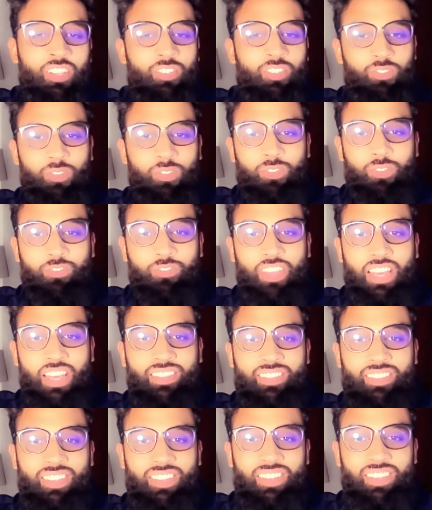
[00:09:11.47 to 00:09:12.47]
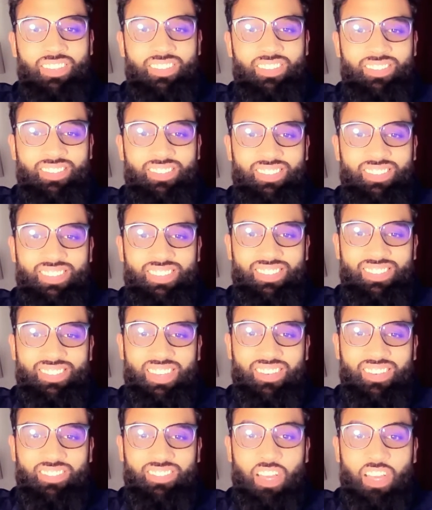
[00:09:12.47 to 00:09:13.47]
sort of get this
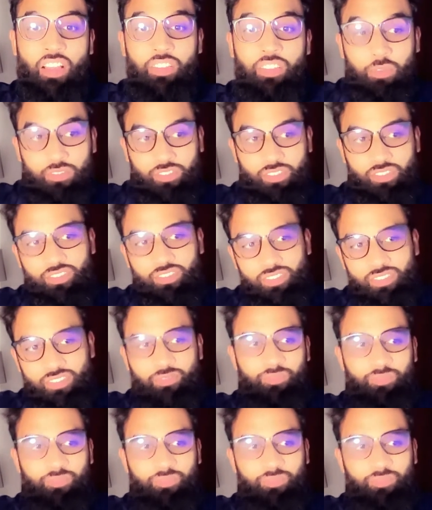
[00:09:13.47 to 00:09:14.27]
young talent, which is